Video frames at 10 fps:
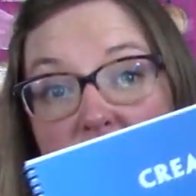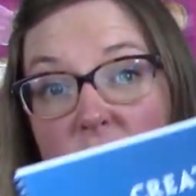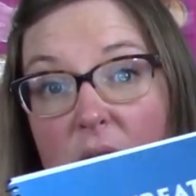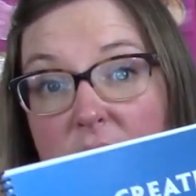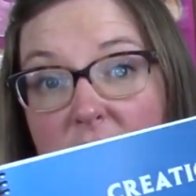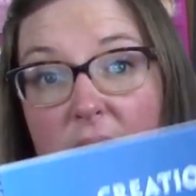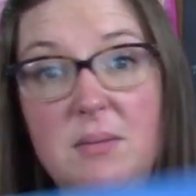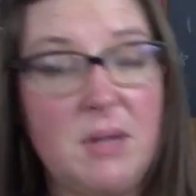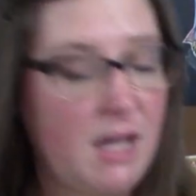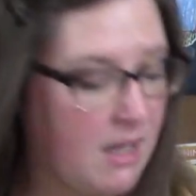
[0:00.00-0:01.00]
through our
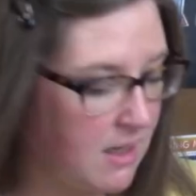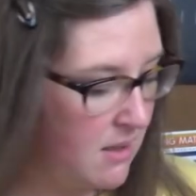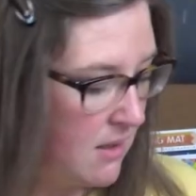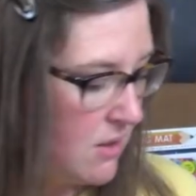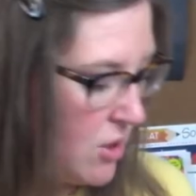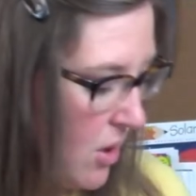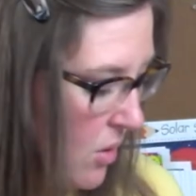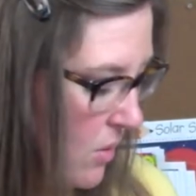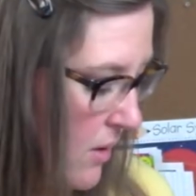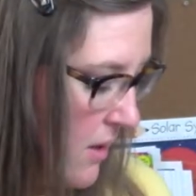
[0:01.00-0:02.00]
timeline.
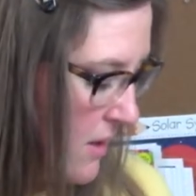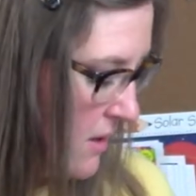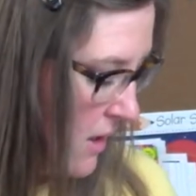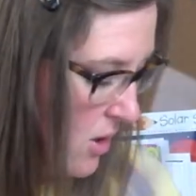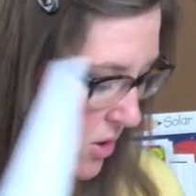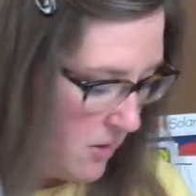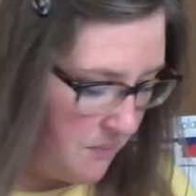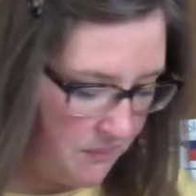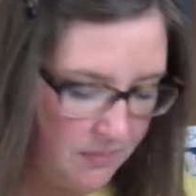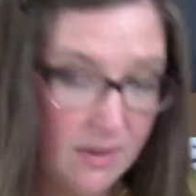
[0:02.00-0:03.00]
So this year,
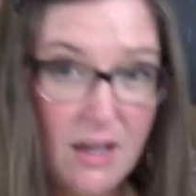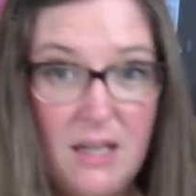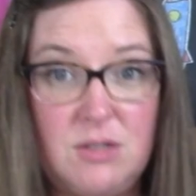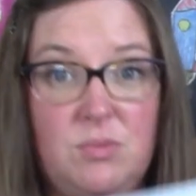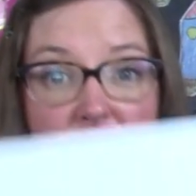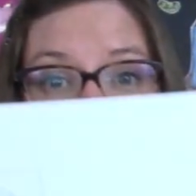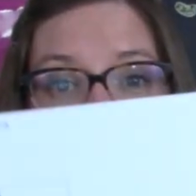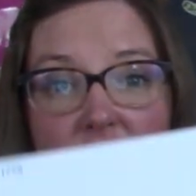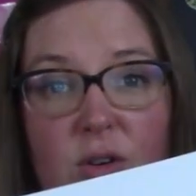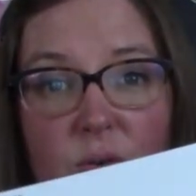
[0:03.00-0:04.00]
it's
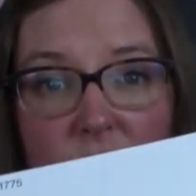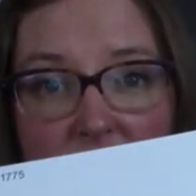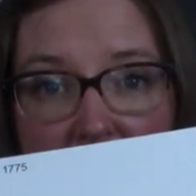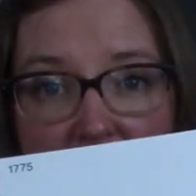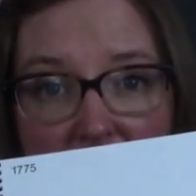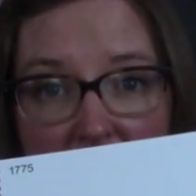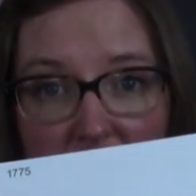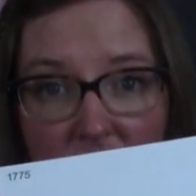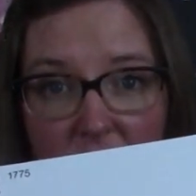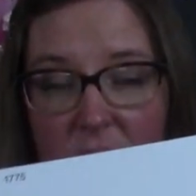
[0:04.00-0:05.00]
really a cool
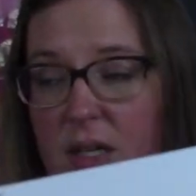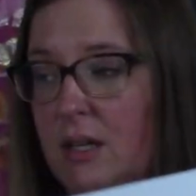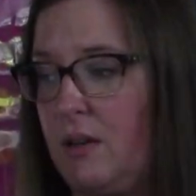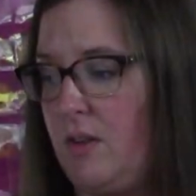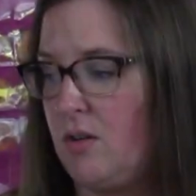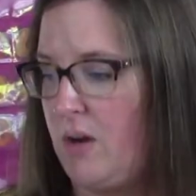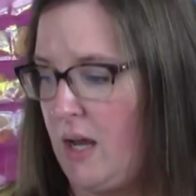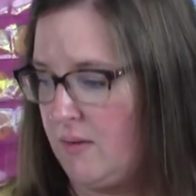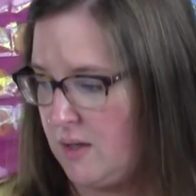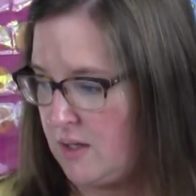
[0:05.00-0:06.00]
timeline book if you don't
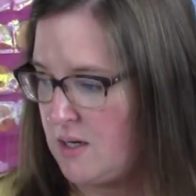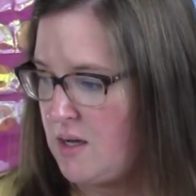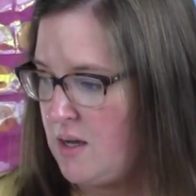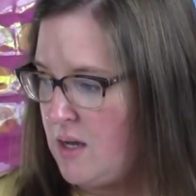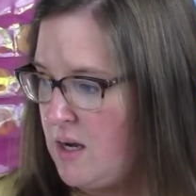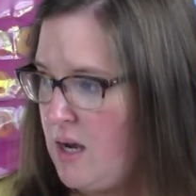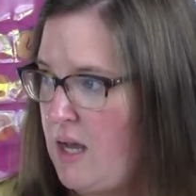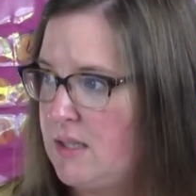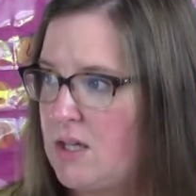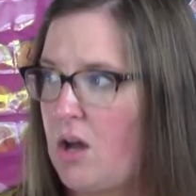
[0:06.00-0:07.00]
have it.
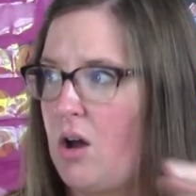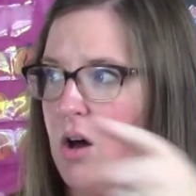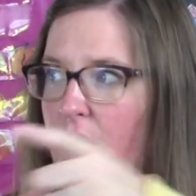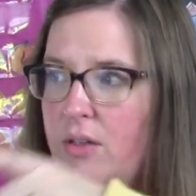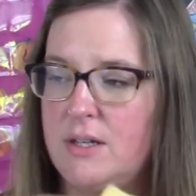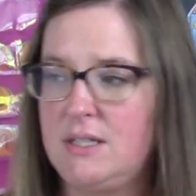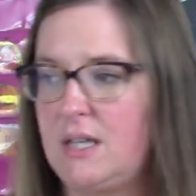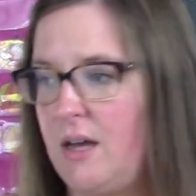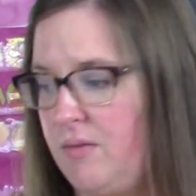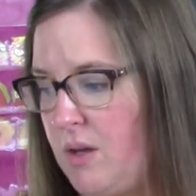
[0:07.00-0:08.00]
It's got all the
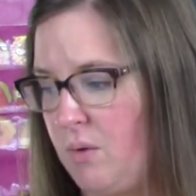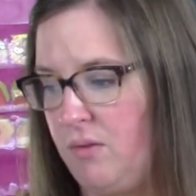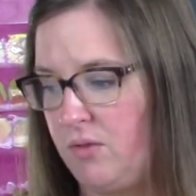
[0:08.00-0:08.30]
stuff that we've